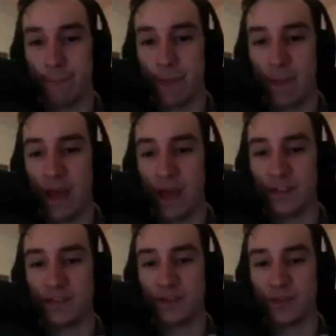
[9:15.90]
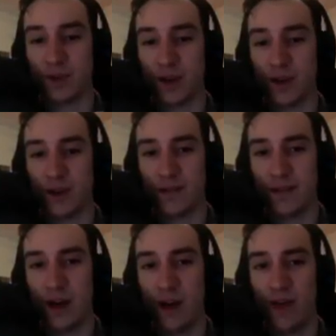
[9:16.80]
This seems okay. I don't
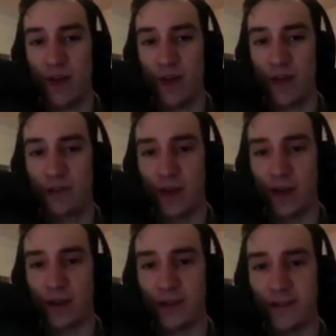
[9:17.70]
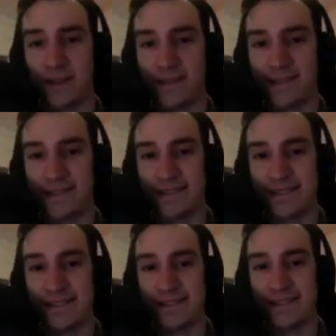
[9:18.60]
have a Wrath in my hand.
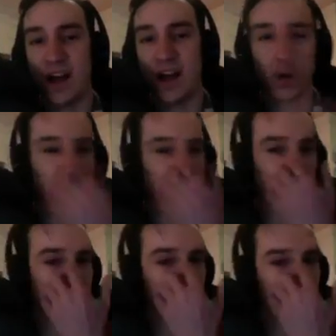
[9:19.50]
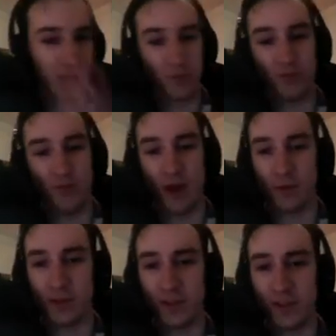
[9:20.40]
I'll go for the block. He'll
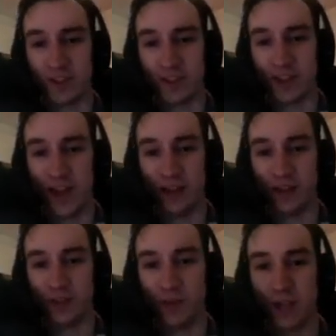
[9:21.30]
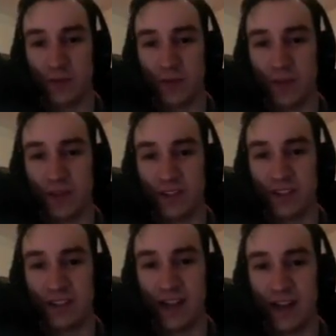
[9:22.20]
probably just sack in response, but that means he's
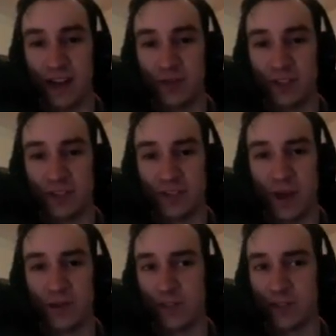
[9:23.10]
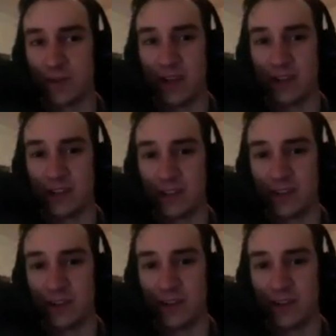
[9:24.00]
not using his mana for something else this turn.